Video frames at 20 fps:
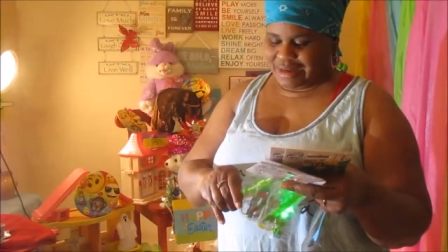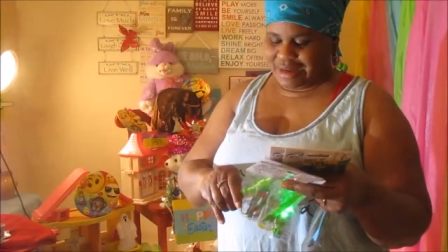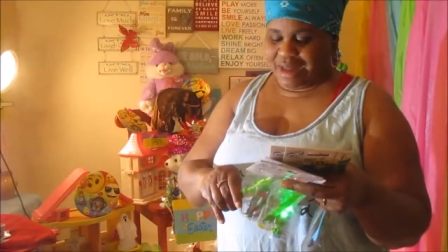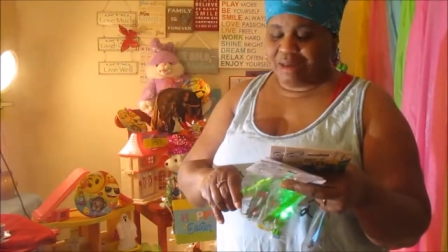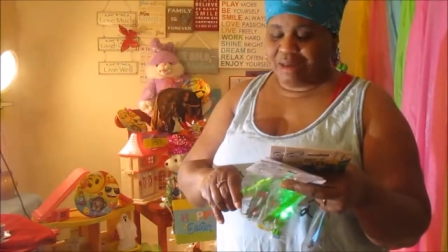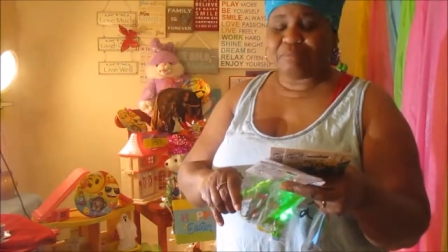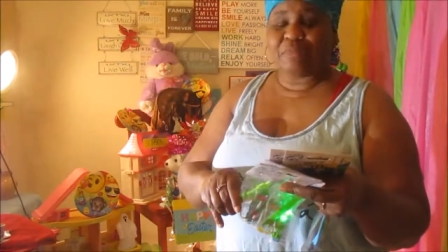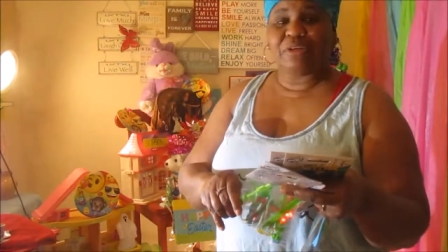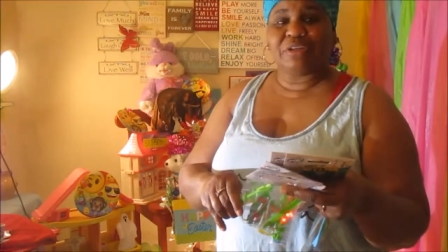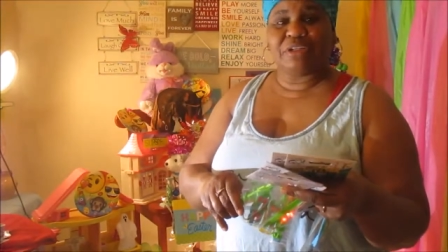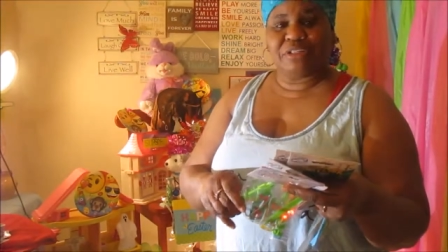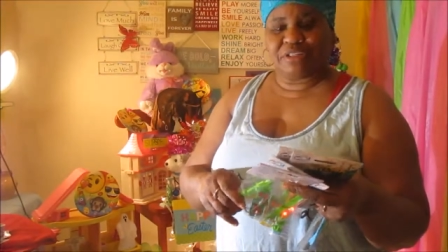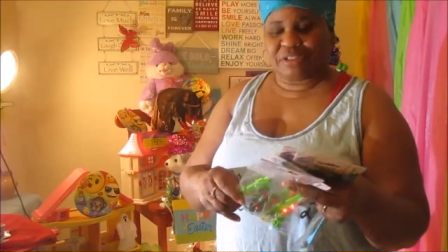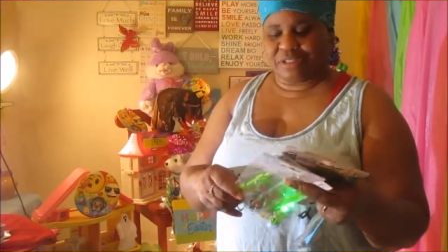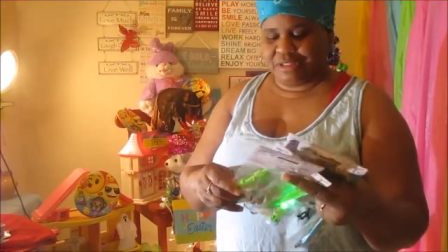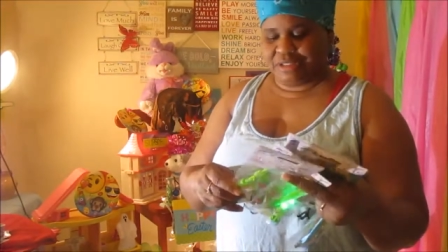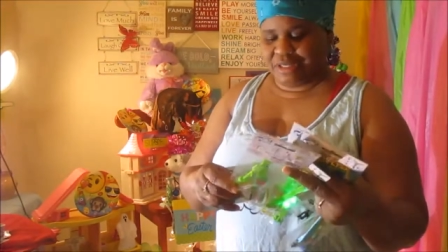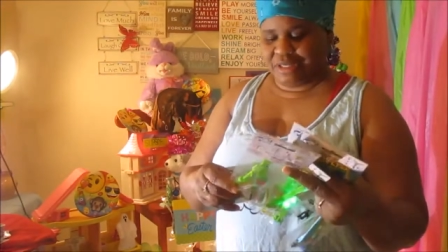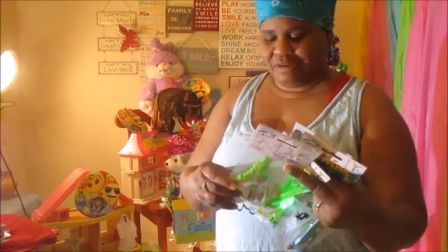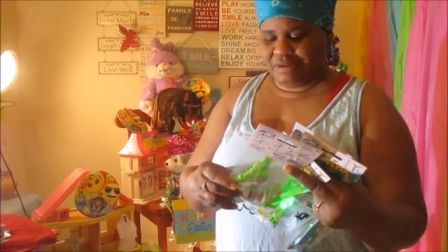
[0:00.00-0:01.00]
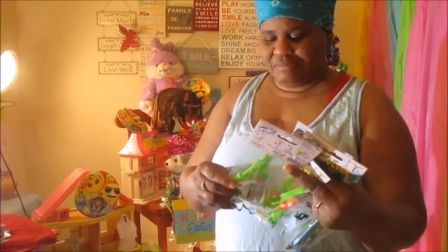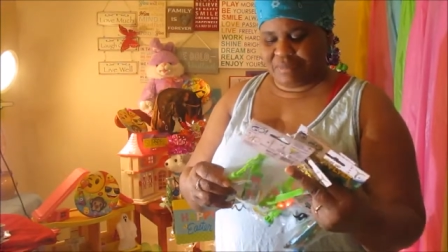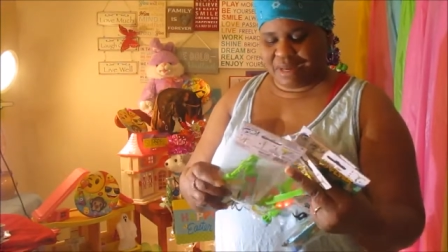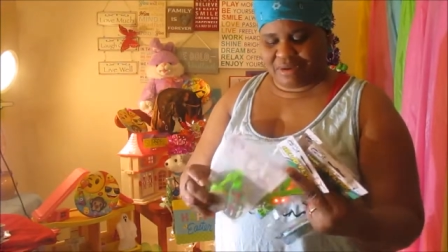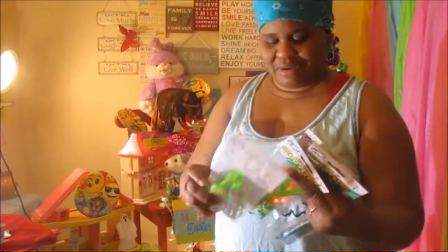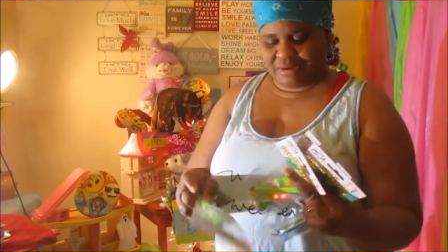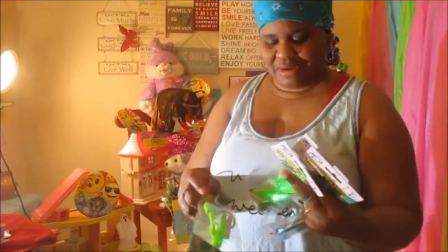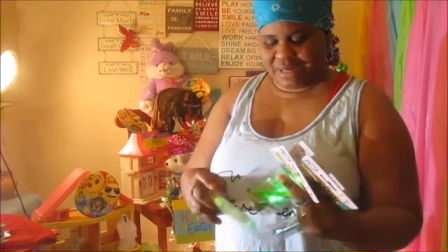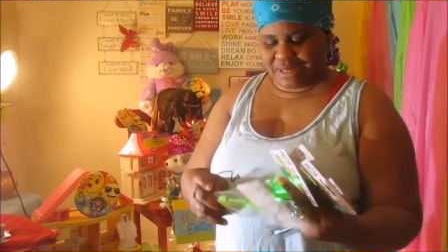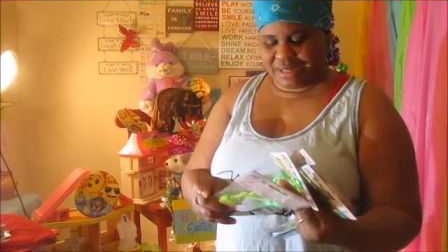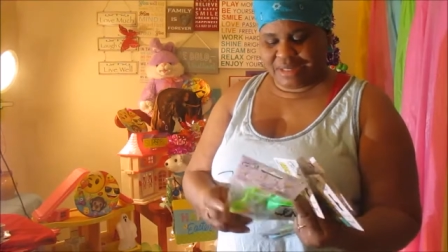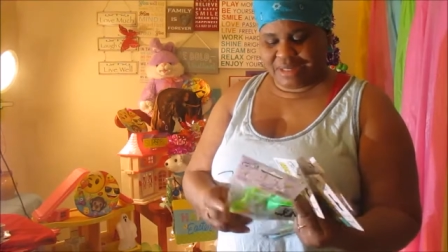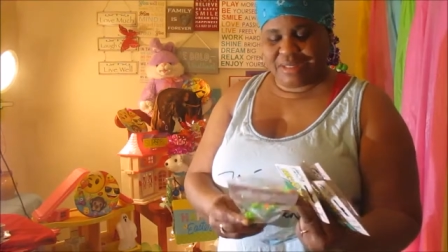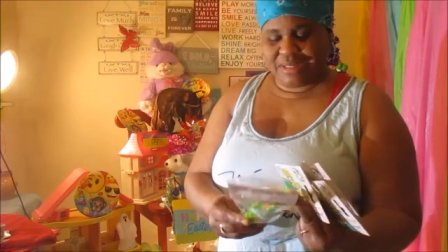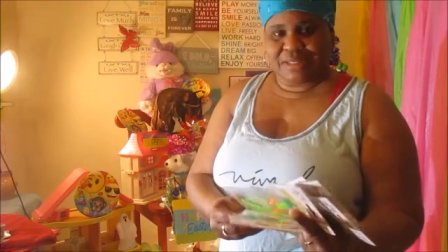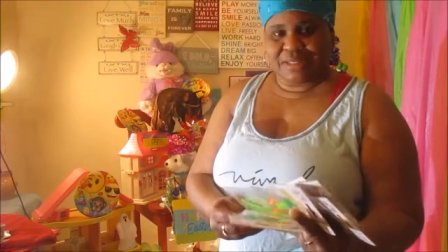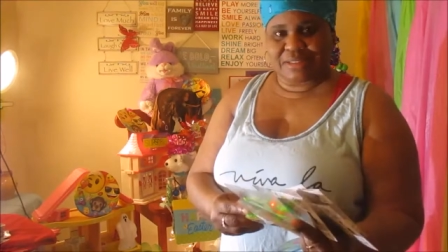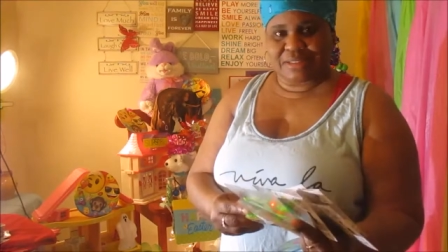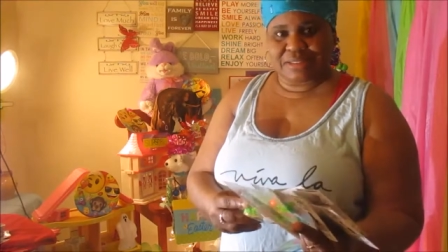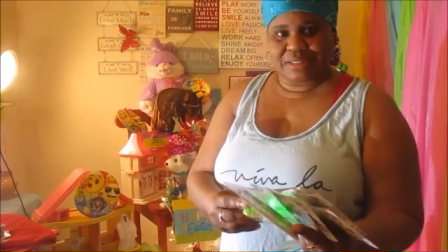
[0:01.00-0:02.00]
I'm learning to love my
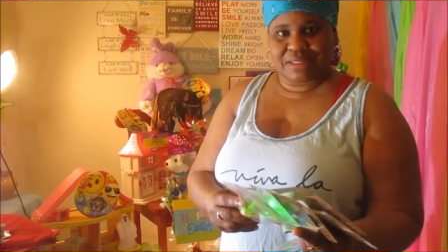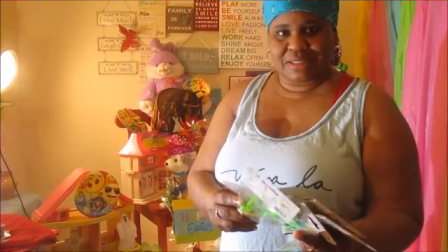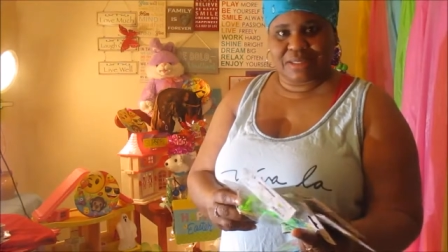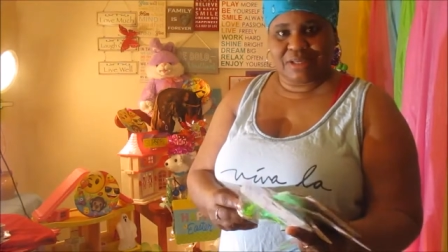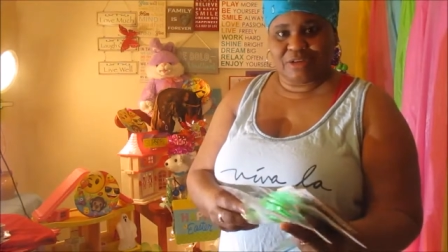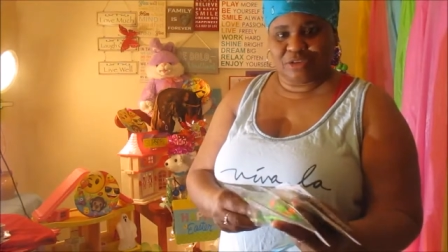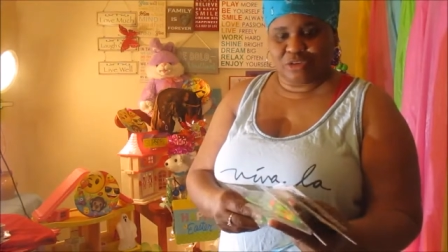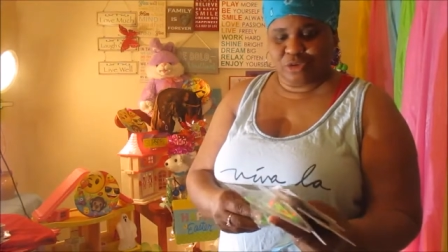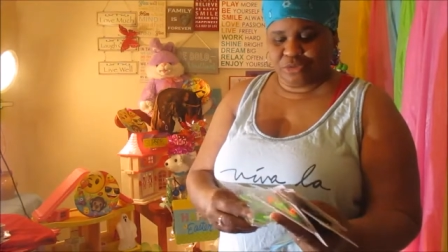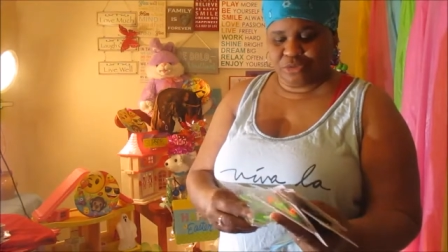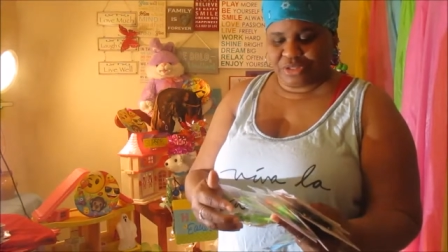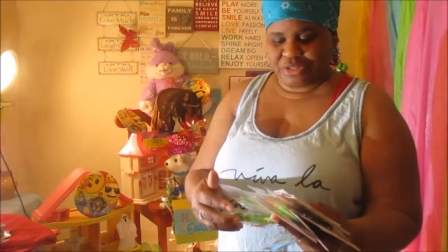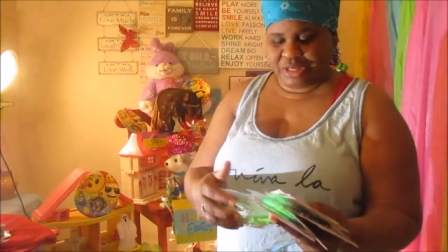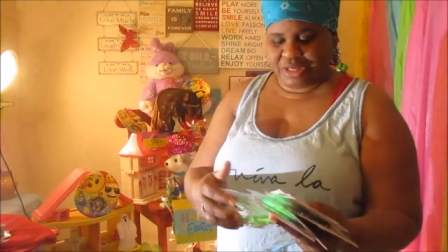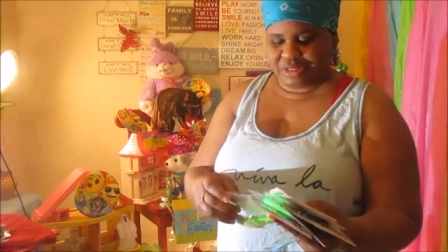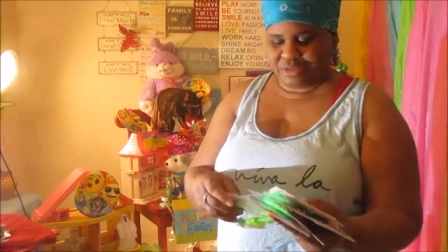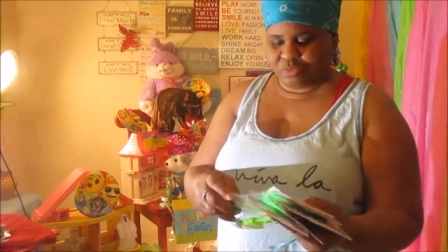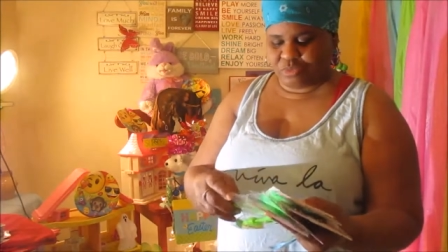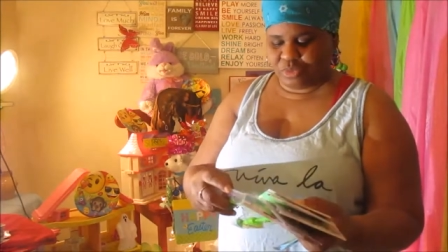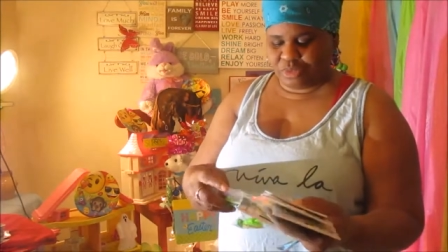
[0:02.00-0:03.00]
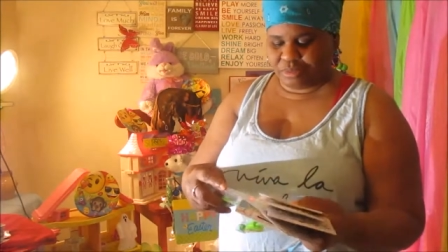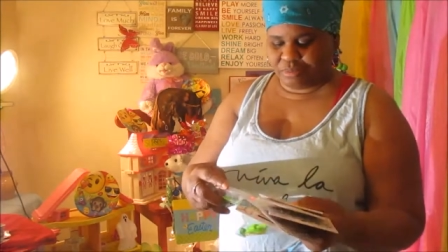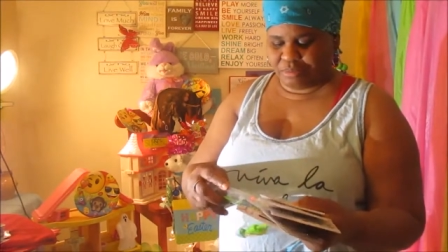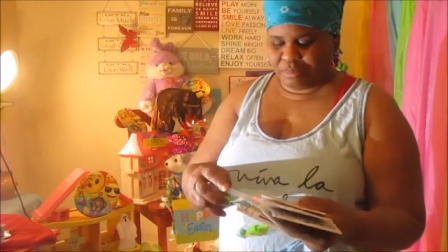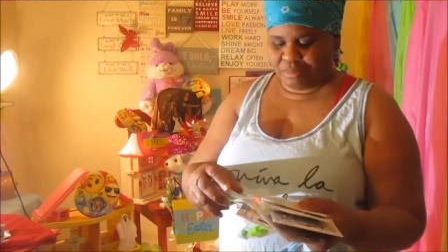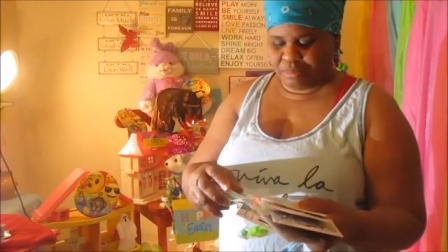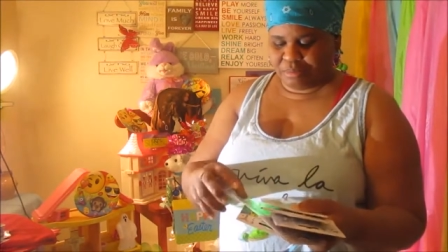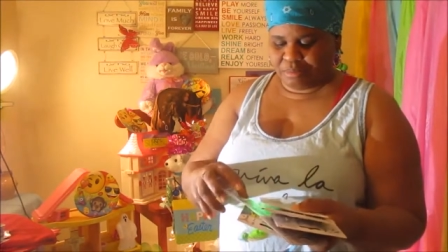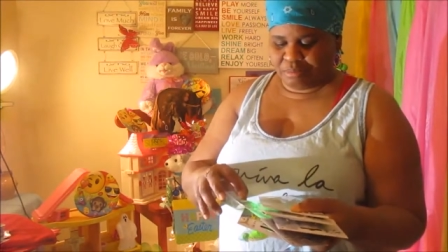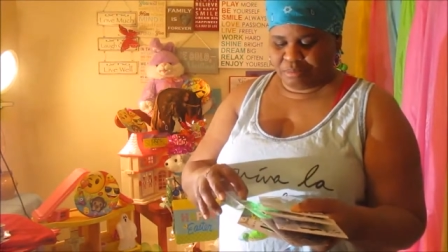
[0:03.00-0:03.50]
grandkids and do things with them.